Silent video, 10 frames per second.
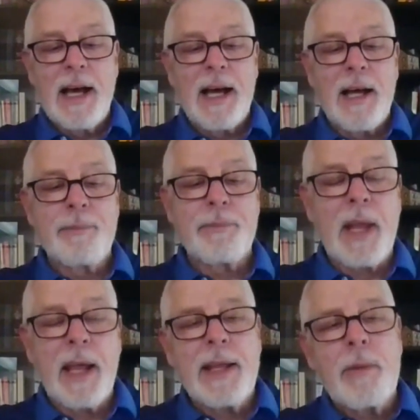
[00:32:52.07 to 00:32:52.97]

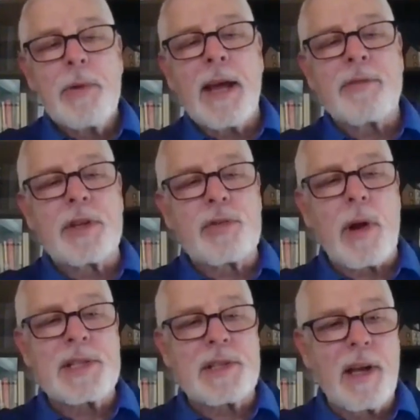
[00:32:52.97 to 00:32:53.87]
And then we have to
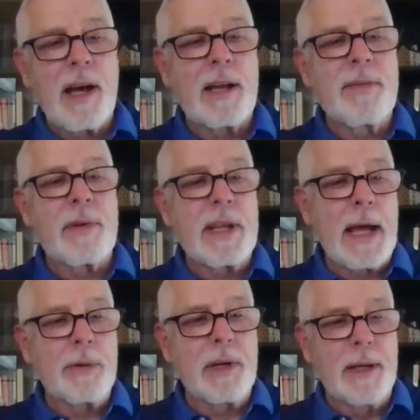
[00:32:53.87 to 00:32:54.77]
trust God for
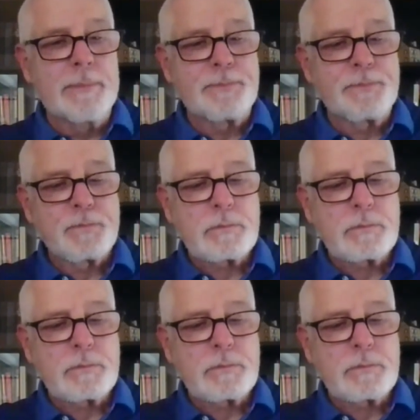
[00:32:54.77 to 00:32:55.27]
the outcome.